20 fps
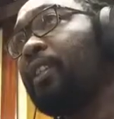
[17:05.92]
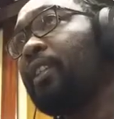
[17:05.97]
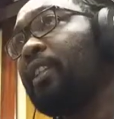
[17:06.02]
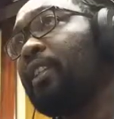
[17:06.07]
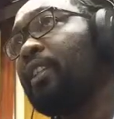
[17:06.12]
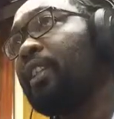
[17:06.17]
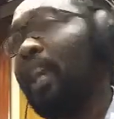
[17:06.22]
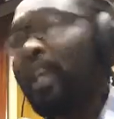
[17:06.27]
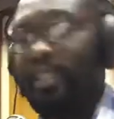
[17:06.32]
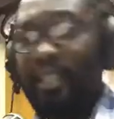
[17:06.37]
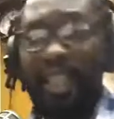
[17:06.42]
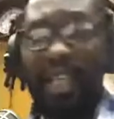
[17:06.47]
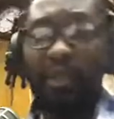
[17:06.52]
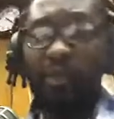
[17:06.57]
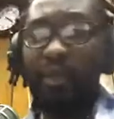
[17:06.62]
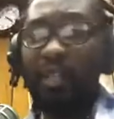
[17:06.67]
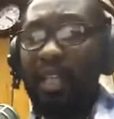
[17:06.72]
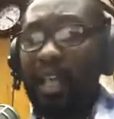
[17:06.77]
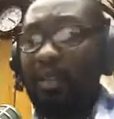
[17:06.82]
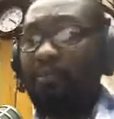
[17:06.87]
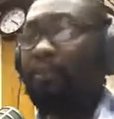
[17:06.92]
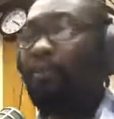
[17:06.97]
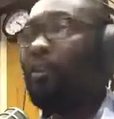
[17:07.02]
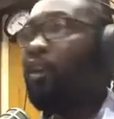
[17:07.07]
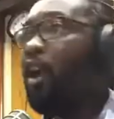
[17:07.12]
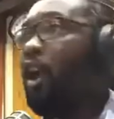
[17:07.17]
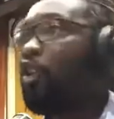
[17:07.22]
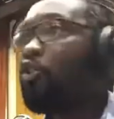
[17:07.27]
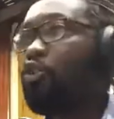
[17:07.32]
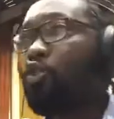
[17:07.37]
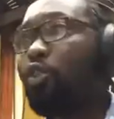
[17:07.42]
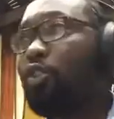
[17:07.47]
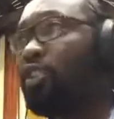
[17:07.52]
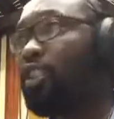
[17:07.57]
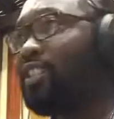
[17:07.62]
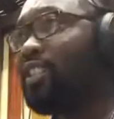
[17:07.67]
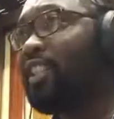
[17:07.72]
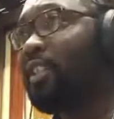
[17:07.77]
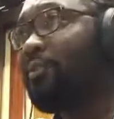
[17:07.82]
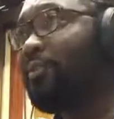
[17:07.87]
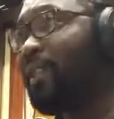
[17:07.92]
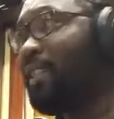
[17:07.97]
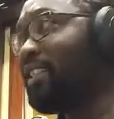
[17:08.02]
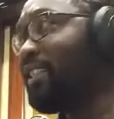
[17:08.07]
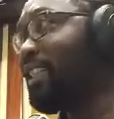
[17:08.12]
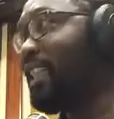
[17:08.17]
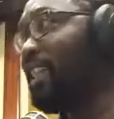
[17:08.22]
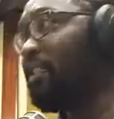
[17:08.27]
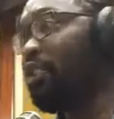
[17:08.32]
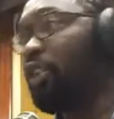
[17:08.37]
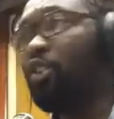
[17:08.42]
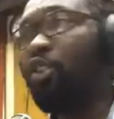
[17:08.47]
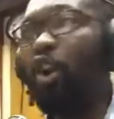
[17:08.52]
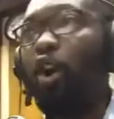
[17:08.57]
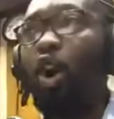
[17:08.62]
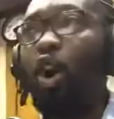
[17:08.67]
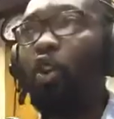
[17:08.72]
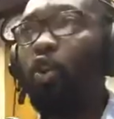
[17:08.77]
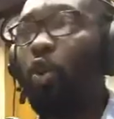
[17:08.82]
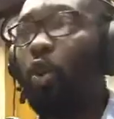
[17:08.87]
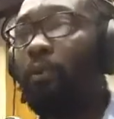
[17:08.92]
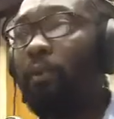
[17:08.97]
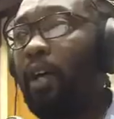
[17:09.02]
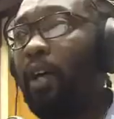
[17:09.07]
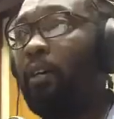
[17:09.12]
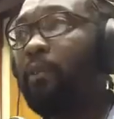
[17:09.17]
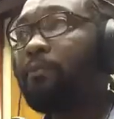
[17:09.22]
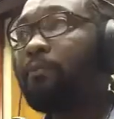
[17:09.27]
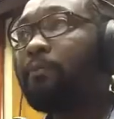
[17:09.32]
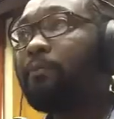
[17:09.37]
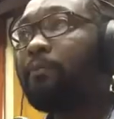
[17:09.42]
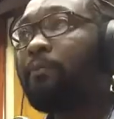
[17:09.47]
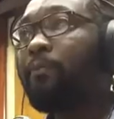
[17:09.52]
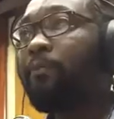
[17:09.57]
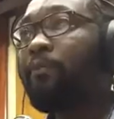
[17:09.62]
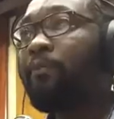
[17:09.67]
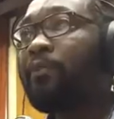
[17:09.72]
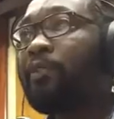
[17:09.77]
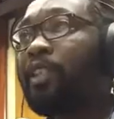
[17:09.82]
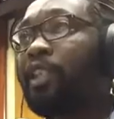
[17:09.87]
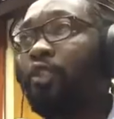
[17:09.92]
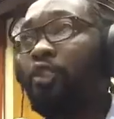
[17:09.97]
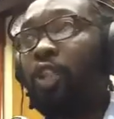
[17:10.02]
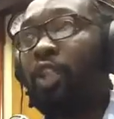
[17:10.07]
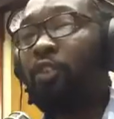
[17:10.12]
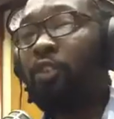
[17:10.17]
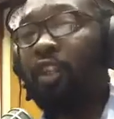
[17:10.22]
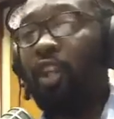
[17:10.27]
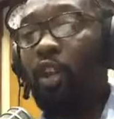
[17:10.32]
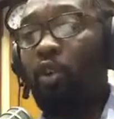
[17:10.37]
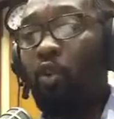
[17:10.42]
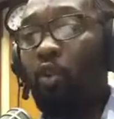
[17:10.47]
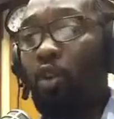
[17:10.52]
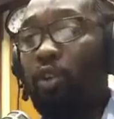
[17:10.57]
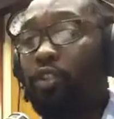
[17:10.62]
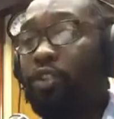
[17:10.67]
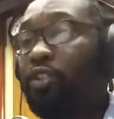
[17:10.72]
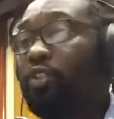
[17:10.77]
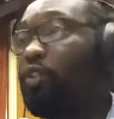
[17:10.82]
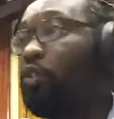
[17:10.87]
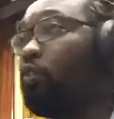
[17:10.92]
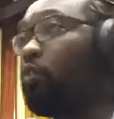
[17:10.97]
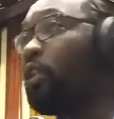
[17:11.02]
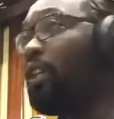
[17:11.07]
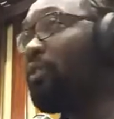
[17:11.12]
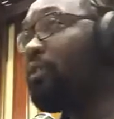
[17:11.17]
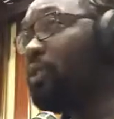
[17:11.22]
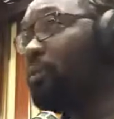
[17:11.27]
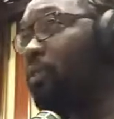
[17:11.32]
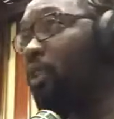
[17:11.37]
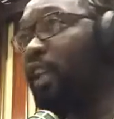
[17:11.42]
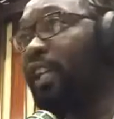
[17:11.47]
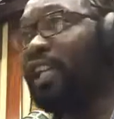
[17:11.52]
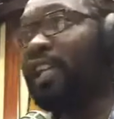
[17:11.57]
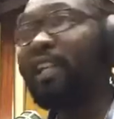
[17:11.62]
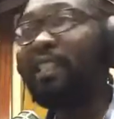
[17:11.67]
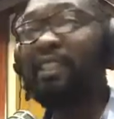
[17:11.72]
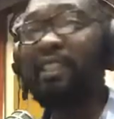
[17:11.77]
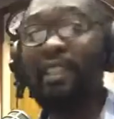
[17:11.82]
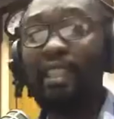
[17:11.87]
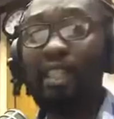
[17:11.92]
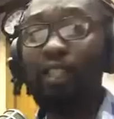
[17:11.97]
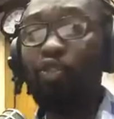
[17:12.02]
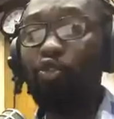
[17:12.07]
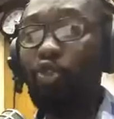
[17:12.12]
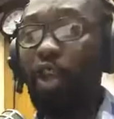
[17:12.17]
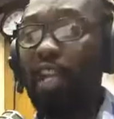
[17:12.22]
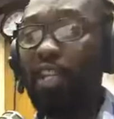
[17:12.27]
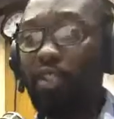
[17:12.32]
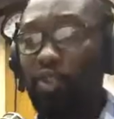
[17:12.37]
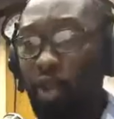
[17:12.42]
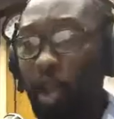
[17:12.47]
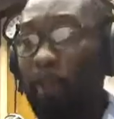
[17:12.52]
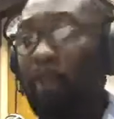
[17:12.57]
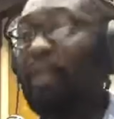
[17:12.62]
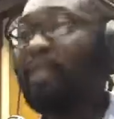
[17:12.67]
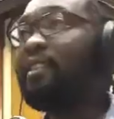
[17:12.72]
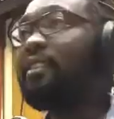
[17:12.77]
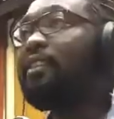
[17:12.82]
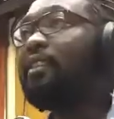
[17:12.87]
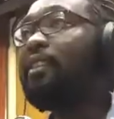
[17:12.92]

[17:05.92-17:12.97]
And then we'll have cockroaches infestation all over. Children are going to school every morning and seeing rat droppings.